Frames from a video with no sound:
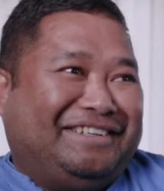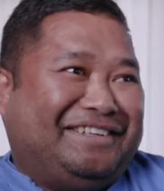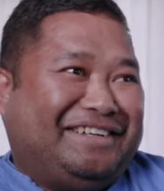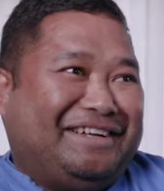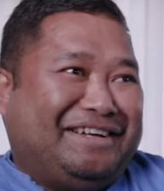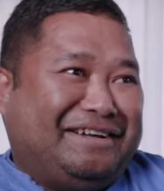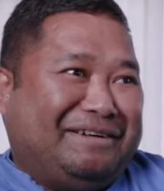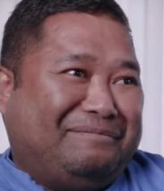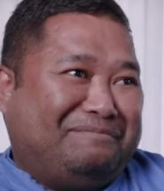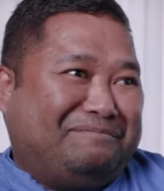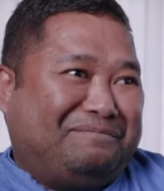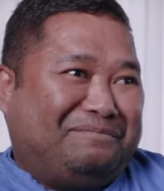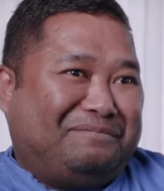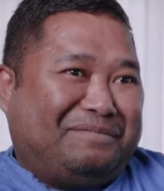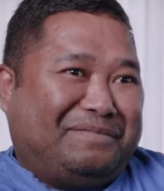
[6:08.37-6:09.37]

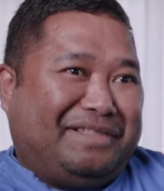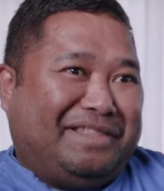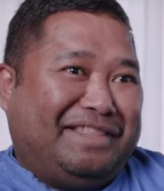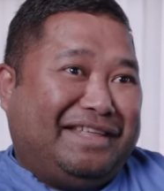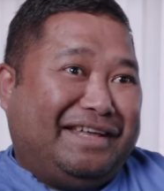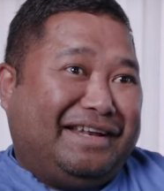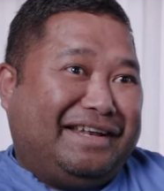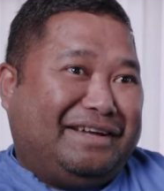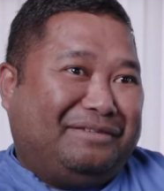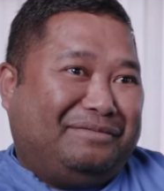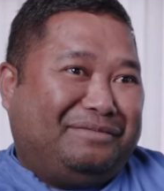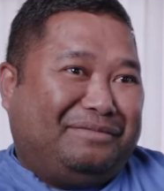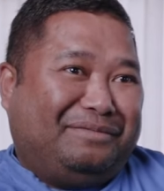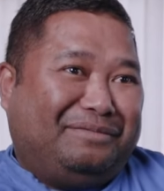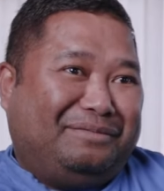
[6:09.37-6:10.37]

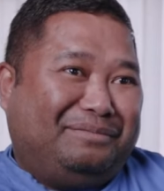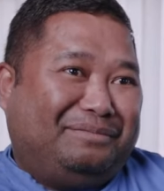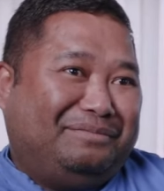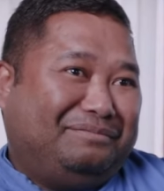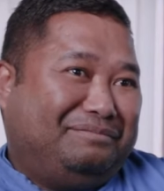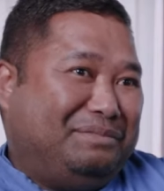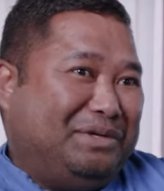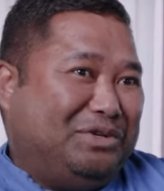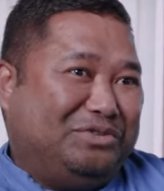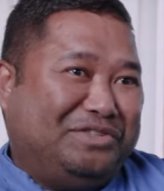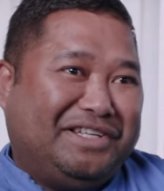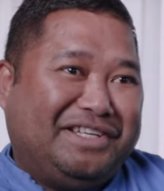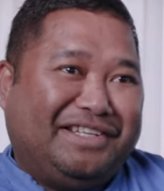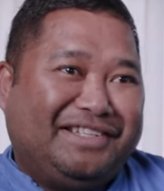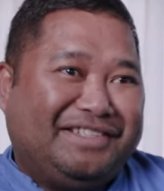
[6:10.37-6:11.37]
love
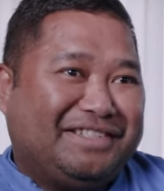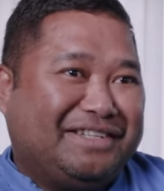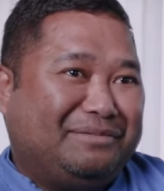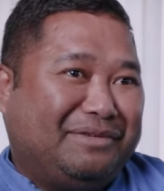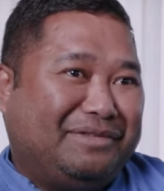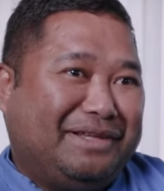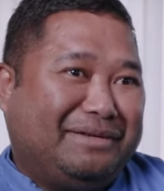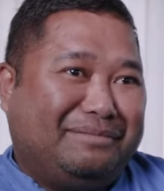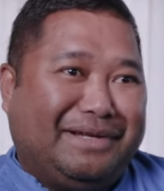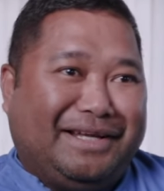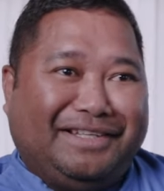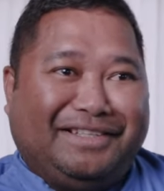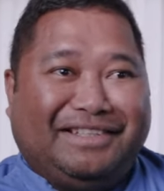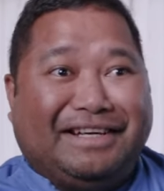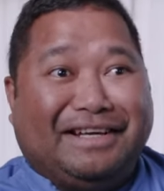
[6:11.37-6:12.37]
music. Some of them
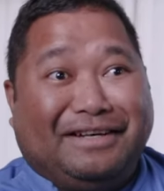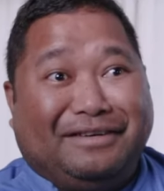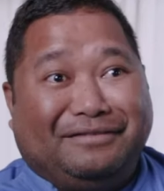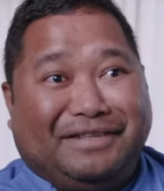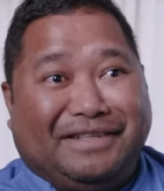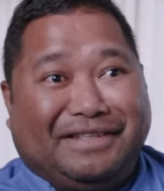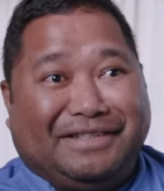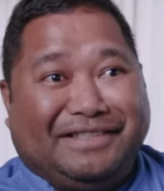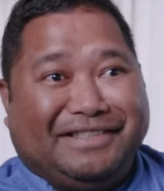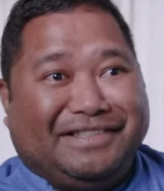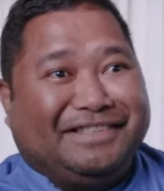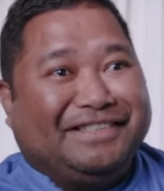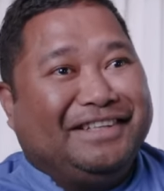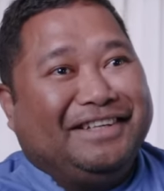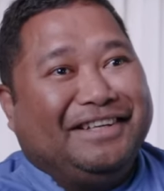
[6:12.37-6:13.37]
like Elvis,
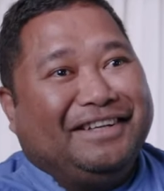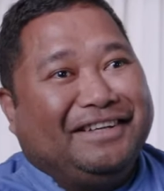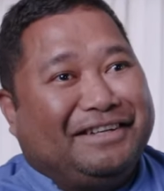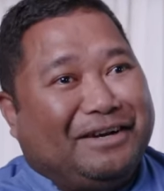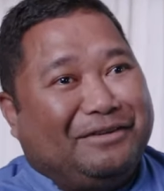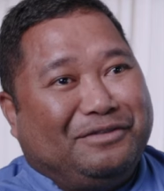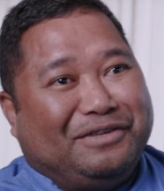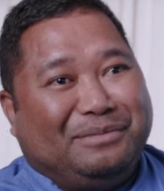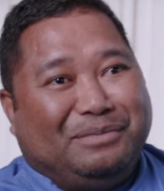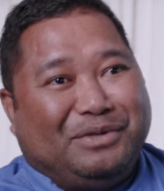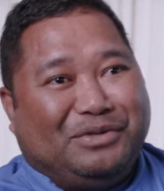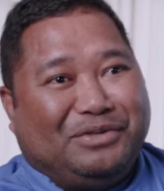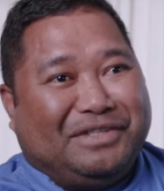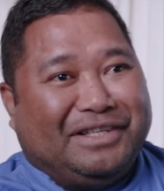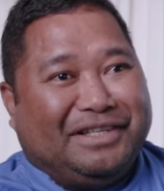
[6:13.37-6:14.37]
country
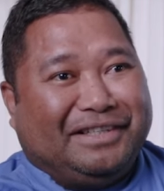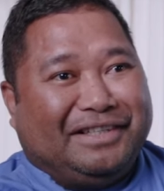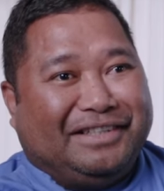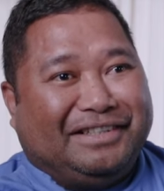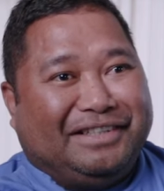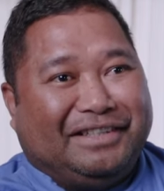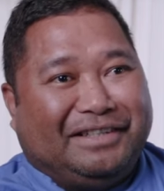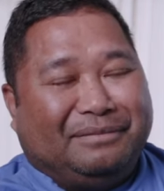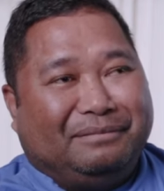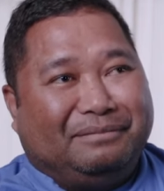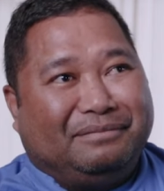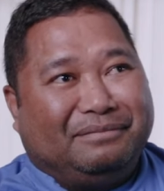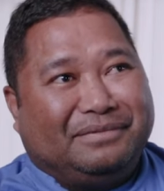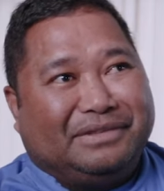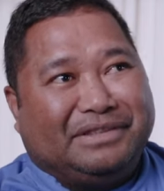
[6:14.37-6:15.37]
music.
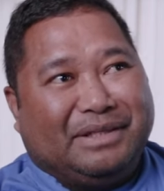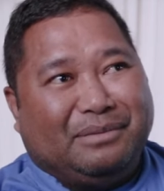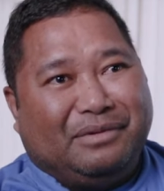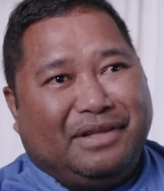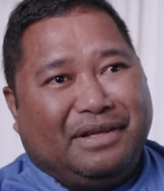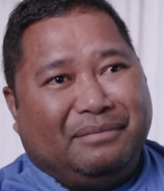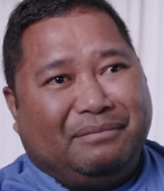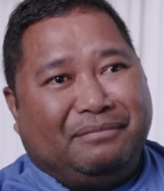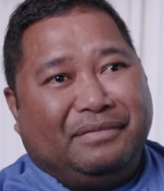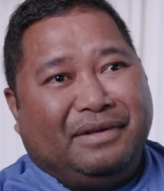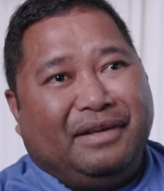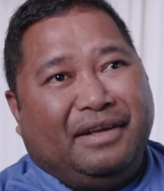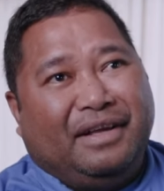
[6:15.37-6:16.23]
Some of them,